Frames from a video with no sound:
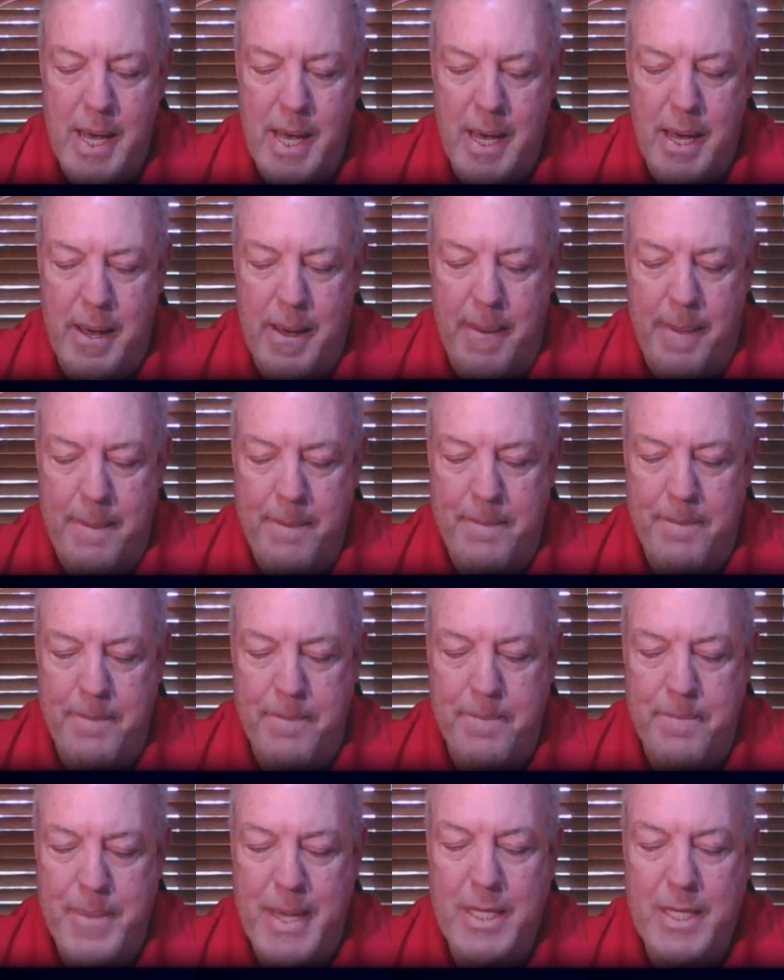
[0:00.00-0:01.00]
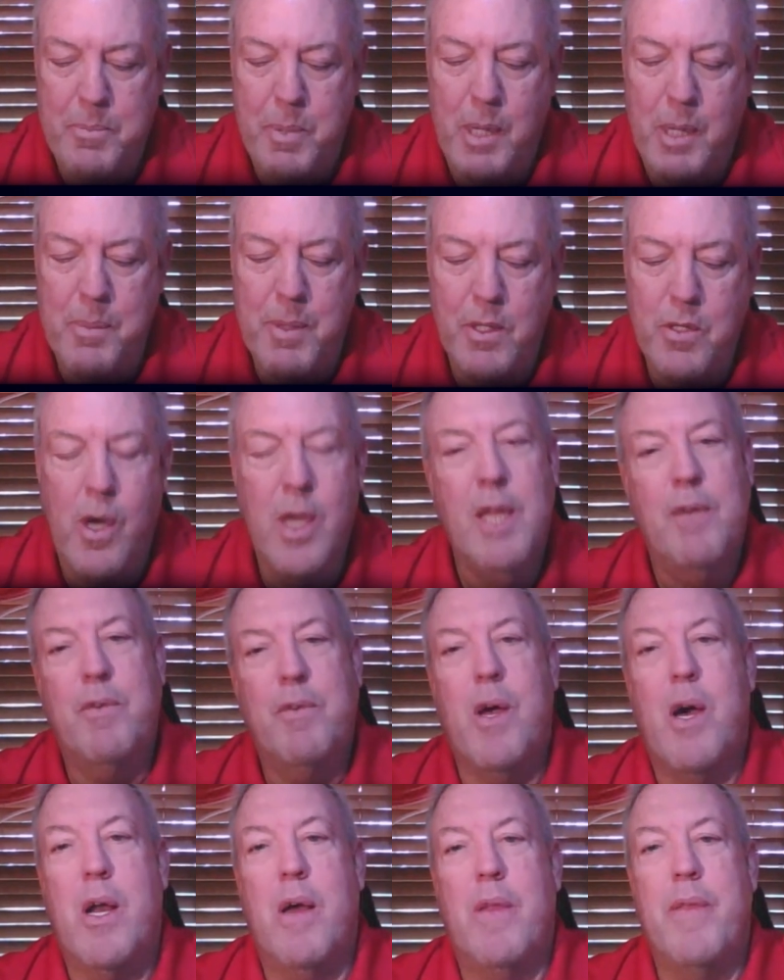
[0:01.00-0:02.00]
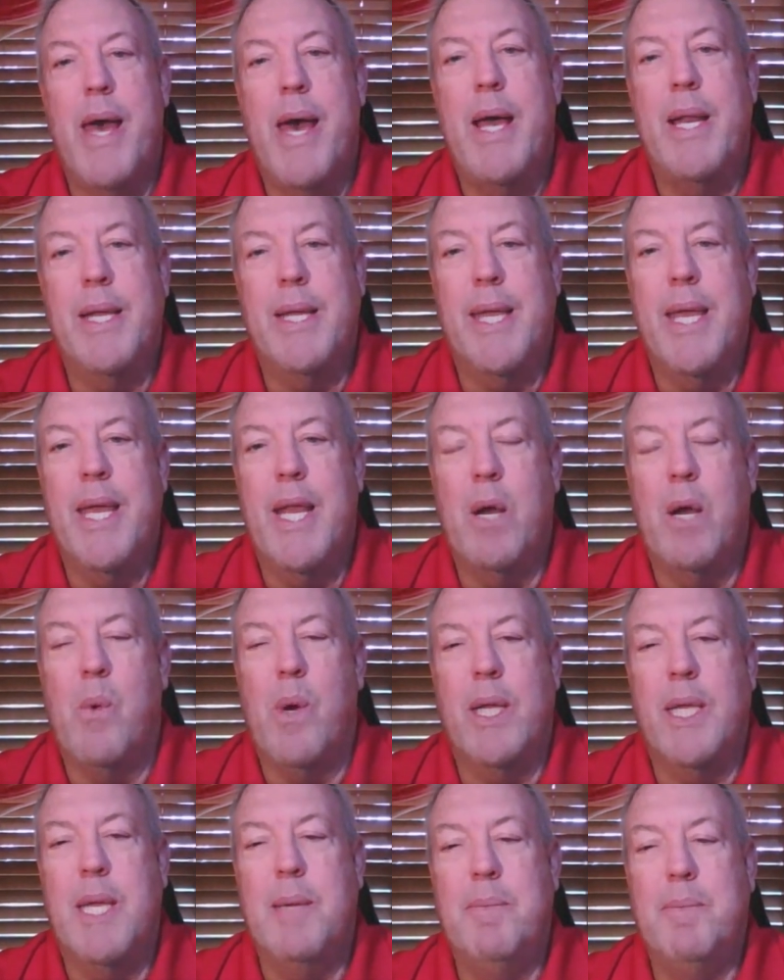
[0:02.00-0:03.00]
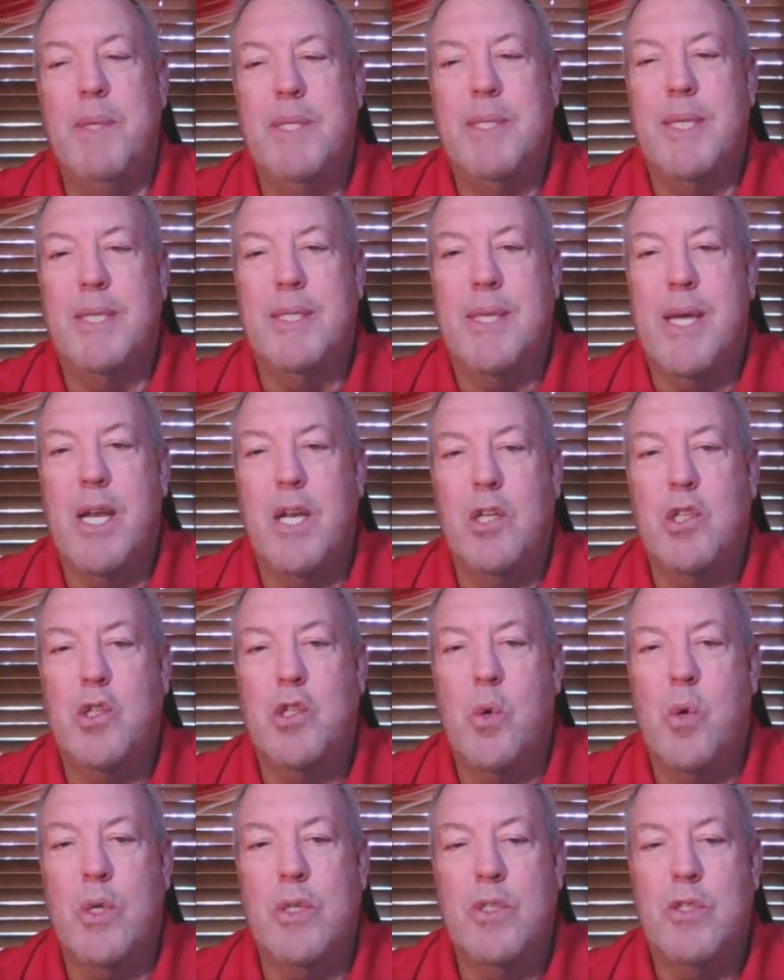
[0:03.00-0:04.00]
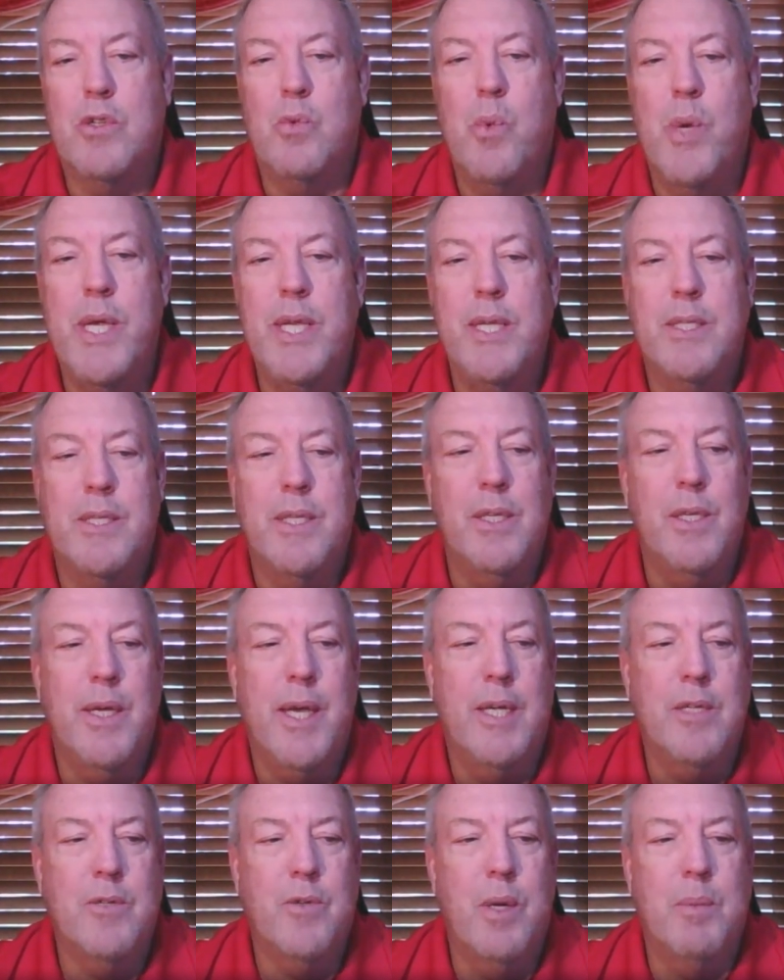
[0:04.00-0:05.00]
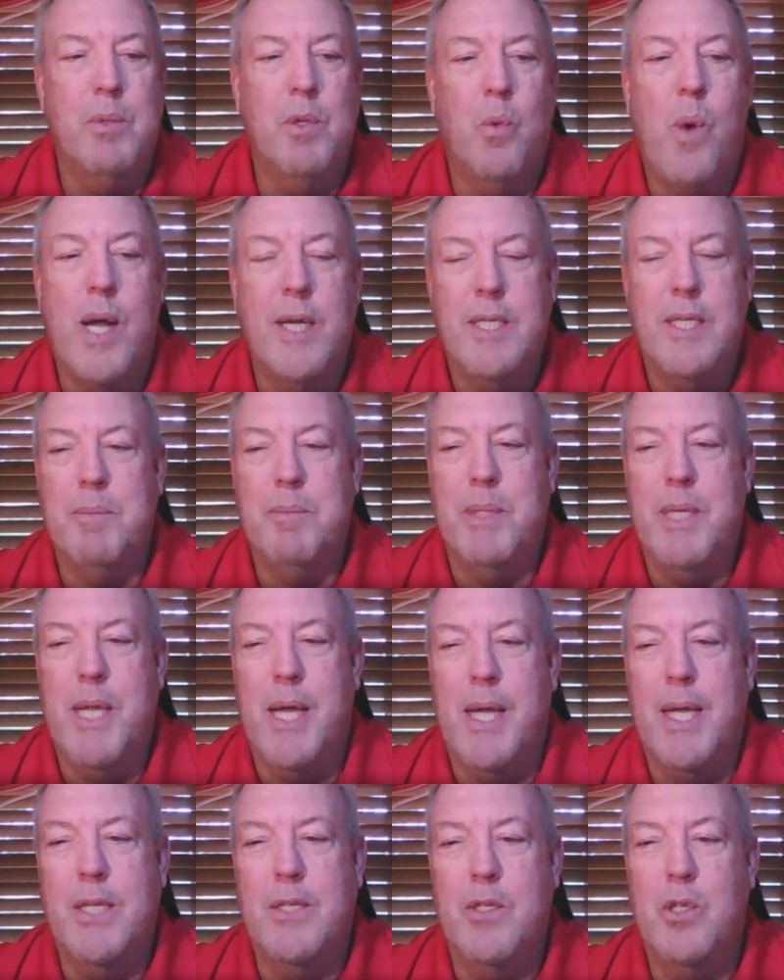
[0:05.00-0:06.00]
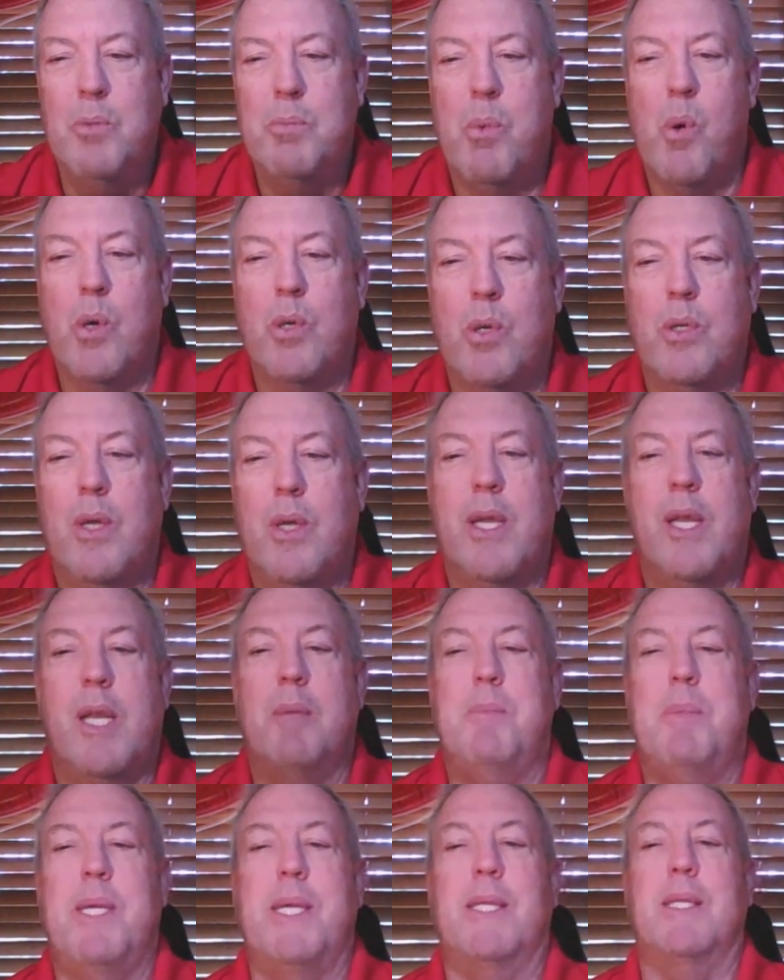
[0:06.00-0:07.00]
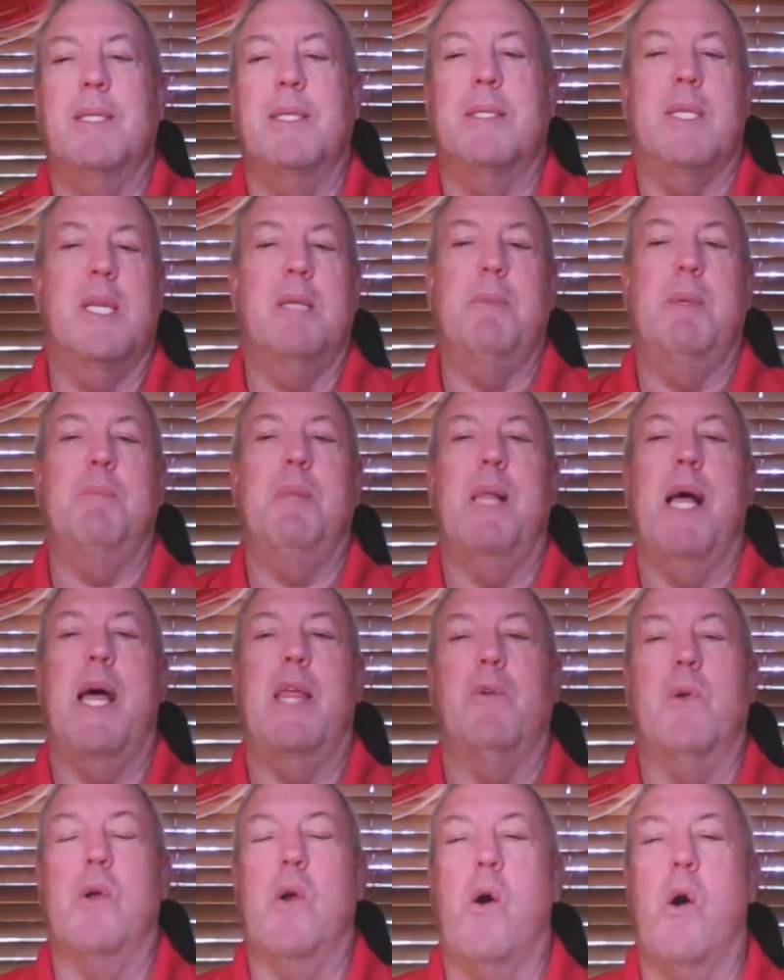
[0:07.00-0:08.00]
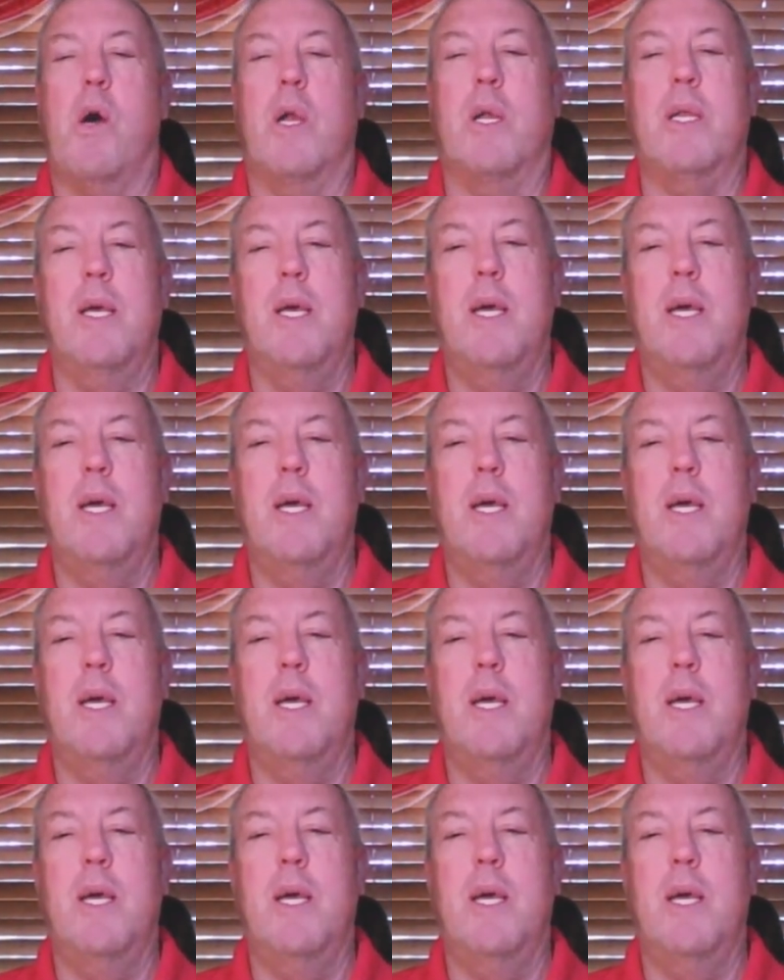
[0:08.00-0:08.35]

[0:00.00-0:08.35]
Um, that's pretty much all I've got on that. Again, I want to keep these things kind of short and sweet so you guys are able to watch them and not get too bored looking at me and listening to me blathering on.